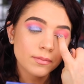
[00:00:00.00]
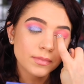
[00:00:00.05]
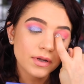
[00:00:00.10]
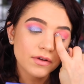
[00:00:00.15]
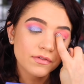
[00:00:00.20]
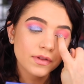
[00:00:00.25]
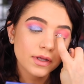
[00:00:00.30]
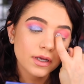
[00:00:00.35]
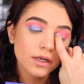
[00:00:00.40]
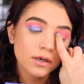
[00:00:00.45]
I'm
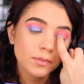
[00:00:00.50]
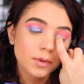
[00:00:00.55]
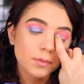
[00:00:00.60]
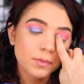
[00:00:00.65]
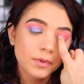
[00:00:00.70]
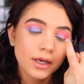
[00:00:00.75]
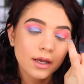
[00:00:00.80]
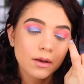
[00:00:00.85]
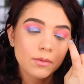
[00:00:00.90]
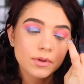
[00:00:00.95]
definitely gonna be
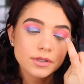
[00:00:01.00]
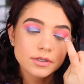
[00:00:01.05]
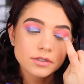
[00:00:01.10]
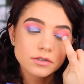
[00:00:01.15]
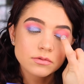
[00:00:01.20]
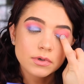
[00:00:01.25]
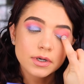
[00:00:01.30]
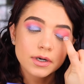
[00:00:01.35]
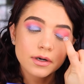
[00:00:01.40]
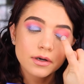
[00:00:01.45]
playing with
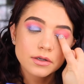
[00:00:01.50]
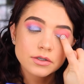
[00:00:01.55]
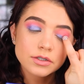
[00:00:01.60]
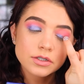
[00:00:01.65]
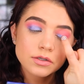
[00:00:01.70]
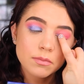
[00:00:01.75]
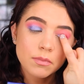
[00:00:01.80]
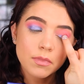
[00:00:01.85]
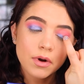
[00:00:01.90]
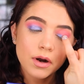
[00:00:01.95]
this one
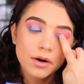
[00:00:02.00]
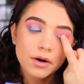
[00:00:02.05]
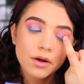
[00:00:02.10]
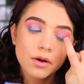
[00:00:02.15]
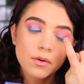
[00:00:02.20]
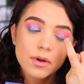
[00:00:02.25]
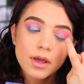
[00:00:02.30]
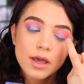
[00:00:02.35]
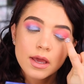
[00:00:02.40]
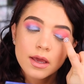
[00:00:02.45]

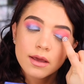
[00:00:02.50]
tomorrow.